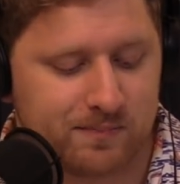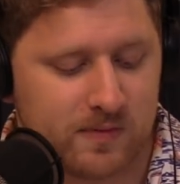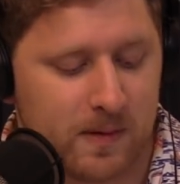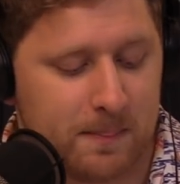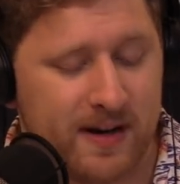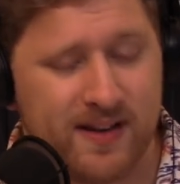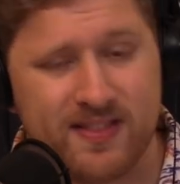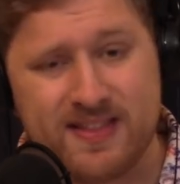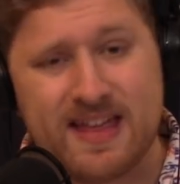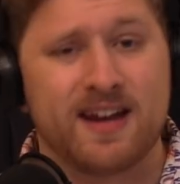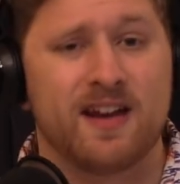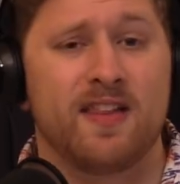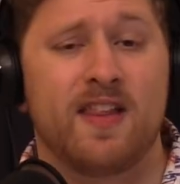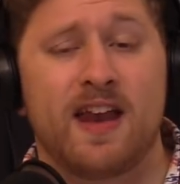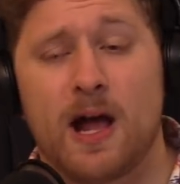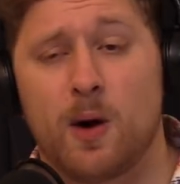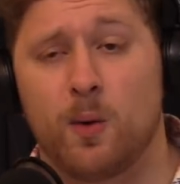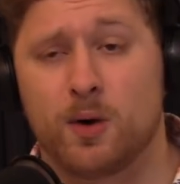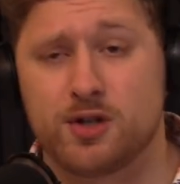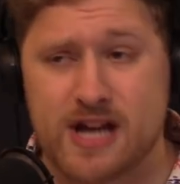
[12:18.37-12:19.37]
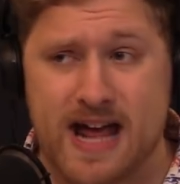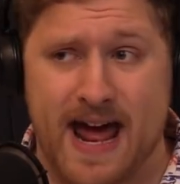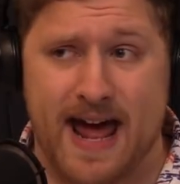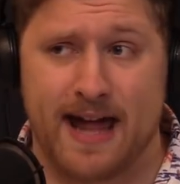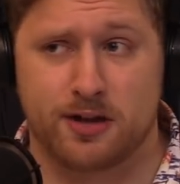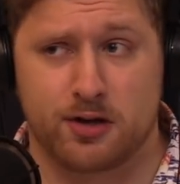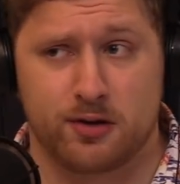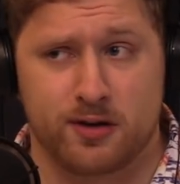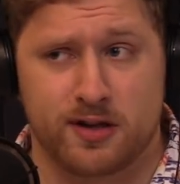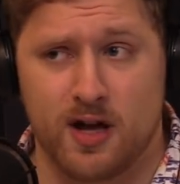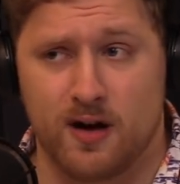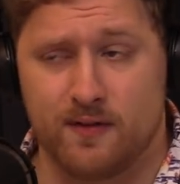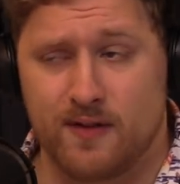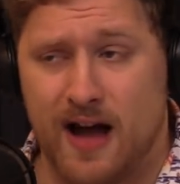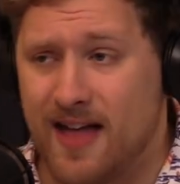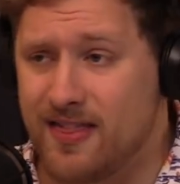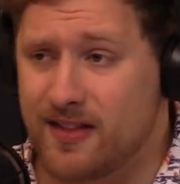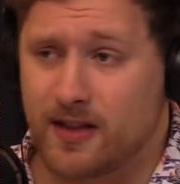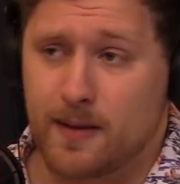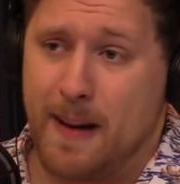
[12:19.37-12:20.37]
But at the end of the day, I want you to ask yourself,
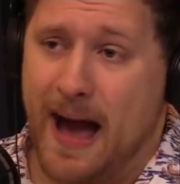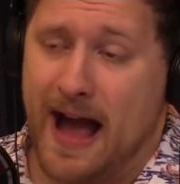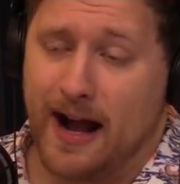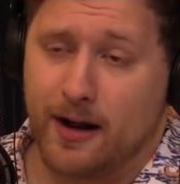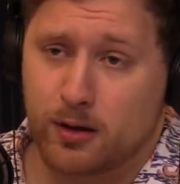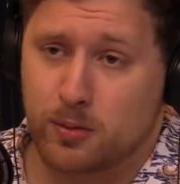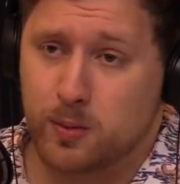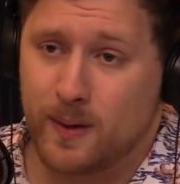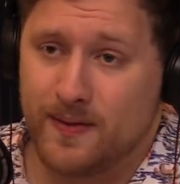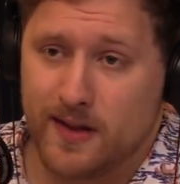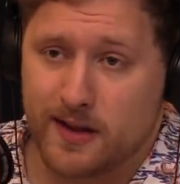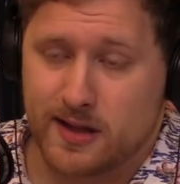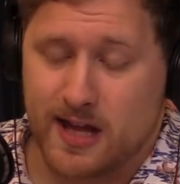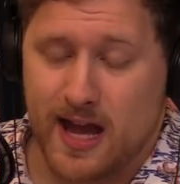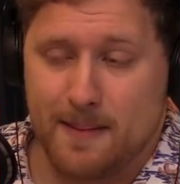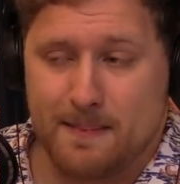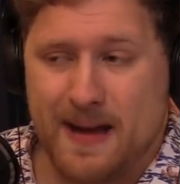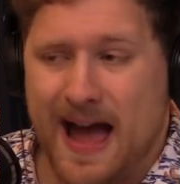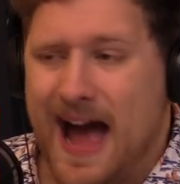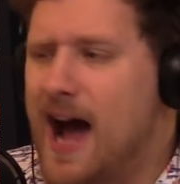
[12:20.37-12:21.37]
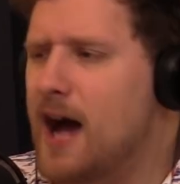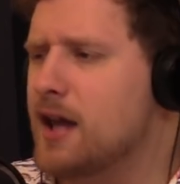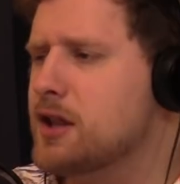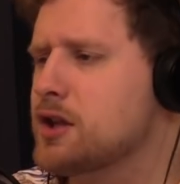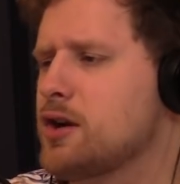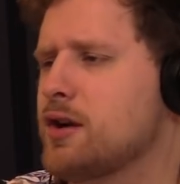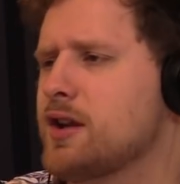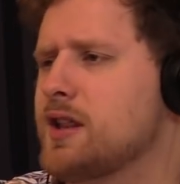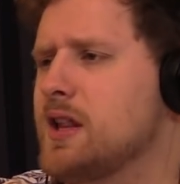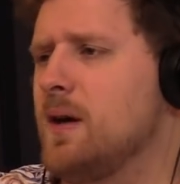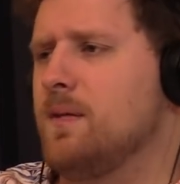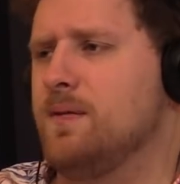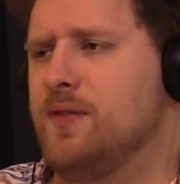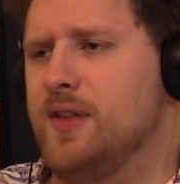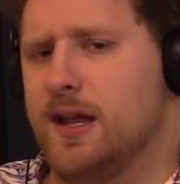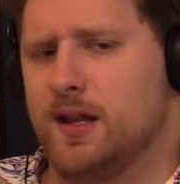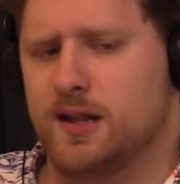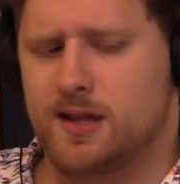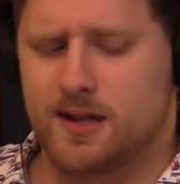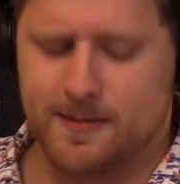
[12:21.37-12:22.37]
I think the Packers win this game. Ask yourself
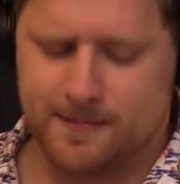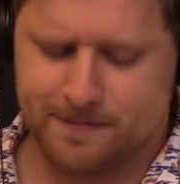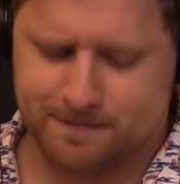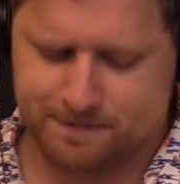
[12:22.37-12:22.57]
this.